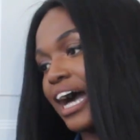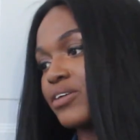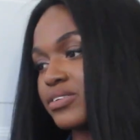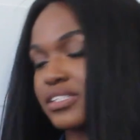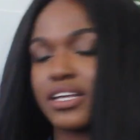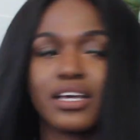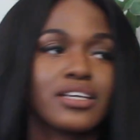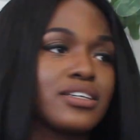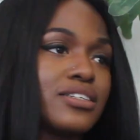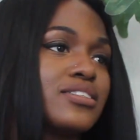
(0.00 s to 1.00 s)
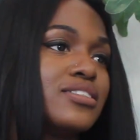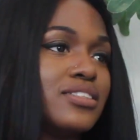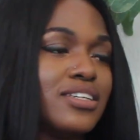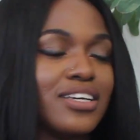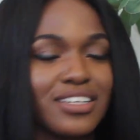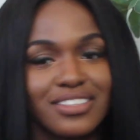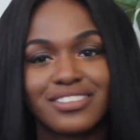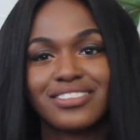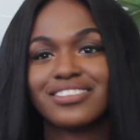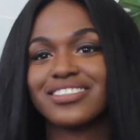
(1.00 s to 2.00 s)
I was like, yeah,
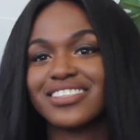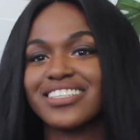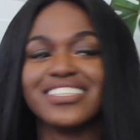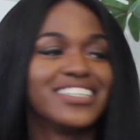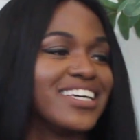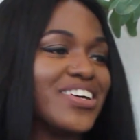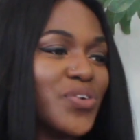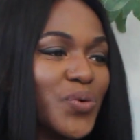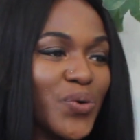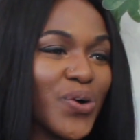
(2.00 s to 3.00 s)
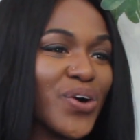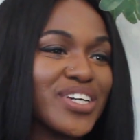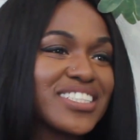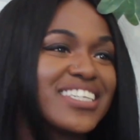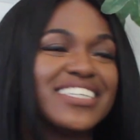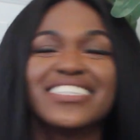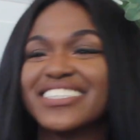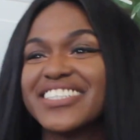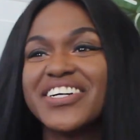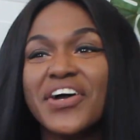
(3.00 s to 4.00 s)
oh God,
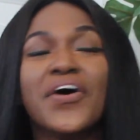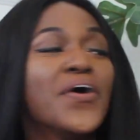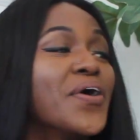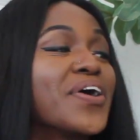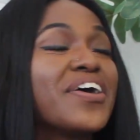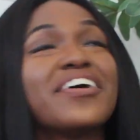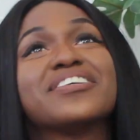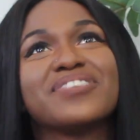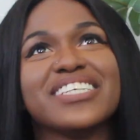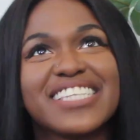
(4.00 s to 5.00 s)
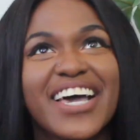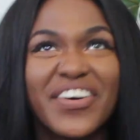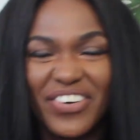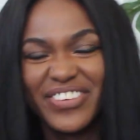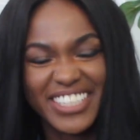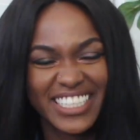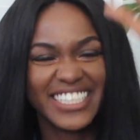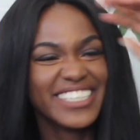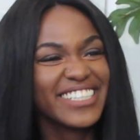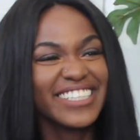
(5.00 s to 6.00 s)
God, please help me.